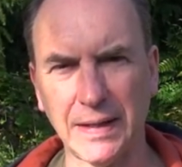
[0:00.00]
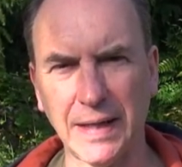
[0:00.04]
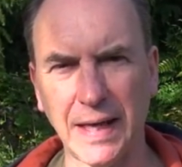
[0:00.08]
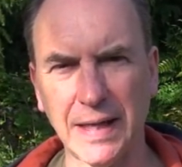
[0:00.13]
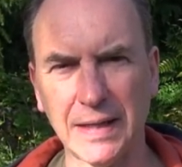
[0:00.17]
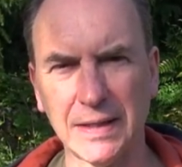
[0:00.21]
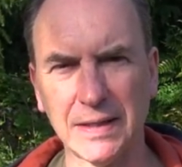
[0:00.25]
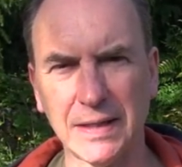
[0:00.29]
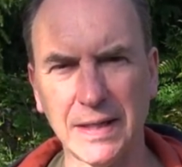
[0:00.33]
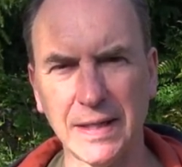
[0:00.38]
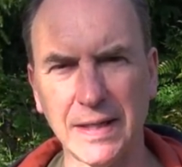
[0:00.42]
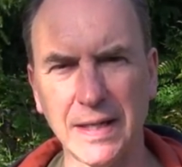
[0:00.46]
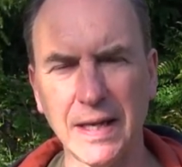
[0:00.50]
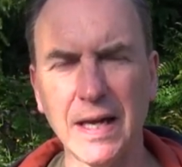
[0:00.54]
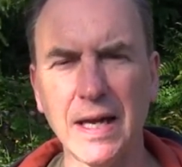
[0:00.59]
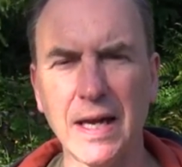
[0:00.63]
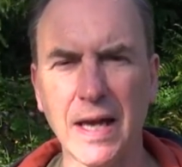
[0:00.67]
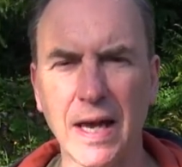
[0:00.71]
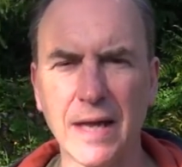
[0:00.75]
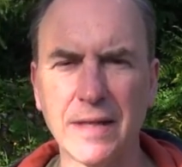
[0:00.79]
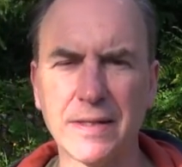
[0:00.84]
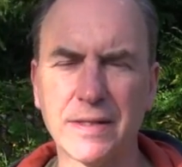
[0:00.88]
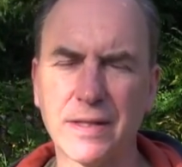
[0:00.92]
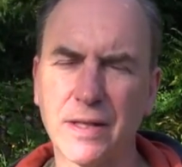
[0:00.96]
and actually
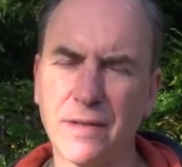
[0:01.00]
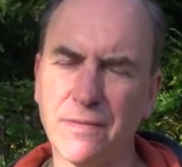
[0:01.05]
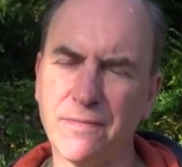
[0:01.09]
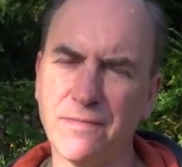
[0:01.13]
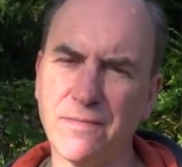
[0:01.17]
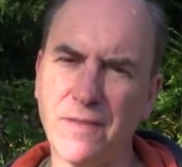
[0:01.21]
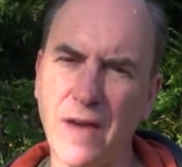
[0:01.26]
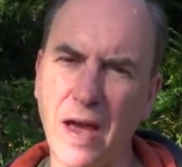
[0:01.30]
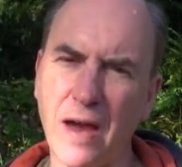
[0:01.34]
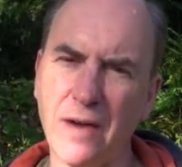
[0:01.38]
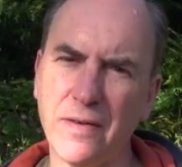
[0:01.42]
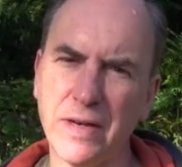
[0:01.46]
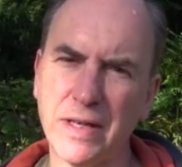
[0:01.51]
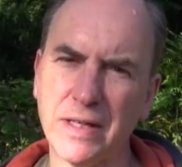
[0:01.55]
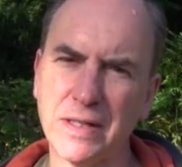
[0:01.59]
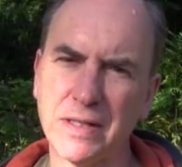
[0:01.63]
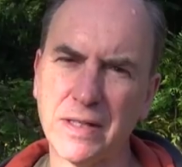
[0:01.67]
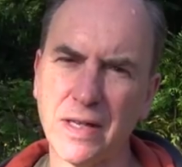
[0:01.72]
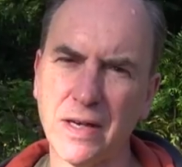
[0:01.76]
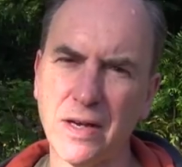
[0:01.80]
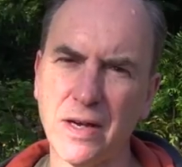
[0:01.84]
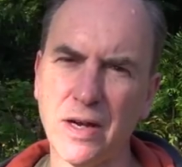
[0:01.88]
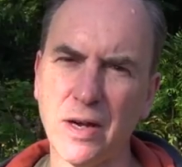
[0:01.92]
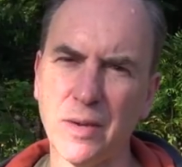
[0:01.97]
it's the very
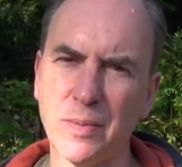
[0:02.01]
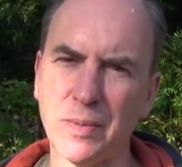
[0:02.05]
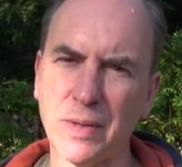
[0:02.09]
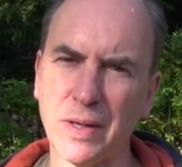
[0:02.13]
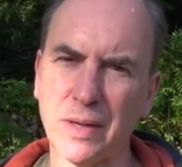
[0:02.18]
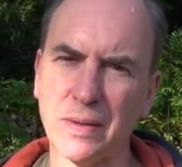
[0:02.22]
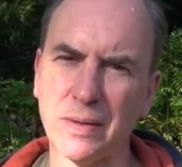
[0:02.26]
term